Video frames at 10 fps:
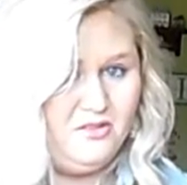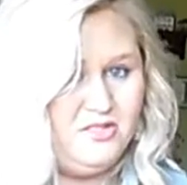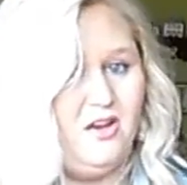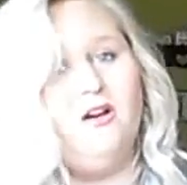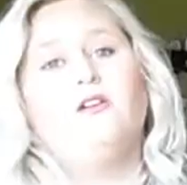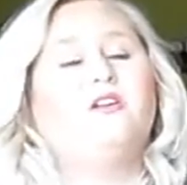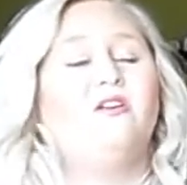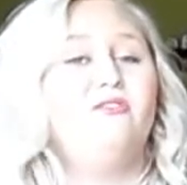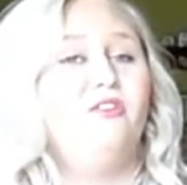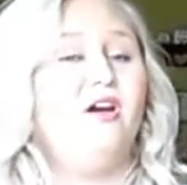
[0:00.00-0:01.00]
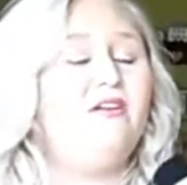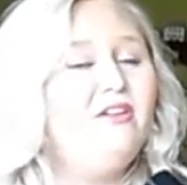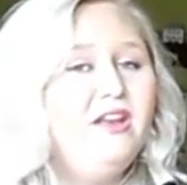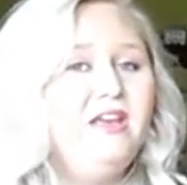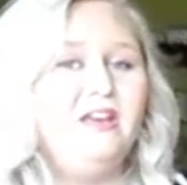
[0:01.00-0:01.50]
So if you have
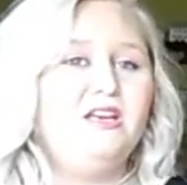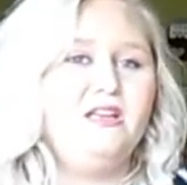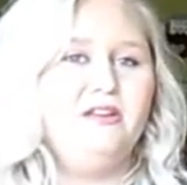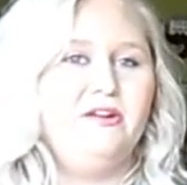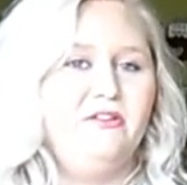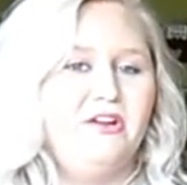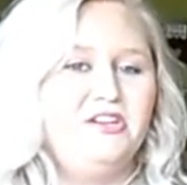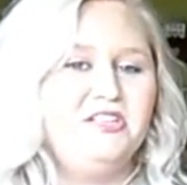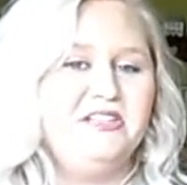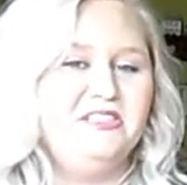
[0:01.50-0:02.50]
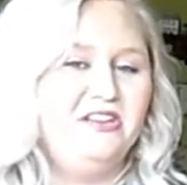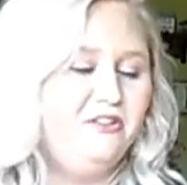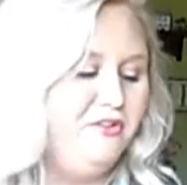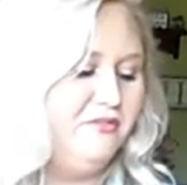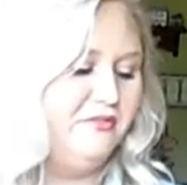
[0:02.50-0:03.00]
any, allergic to
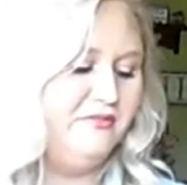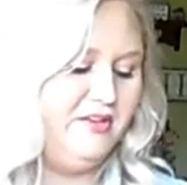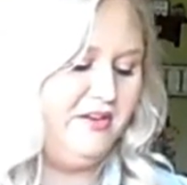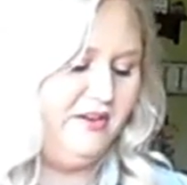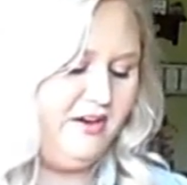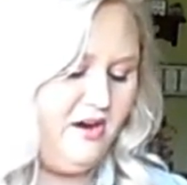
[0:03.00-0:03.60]
gluten, there you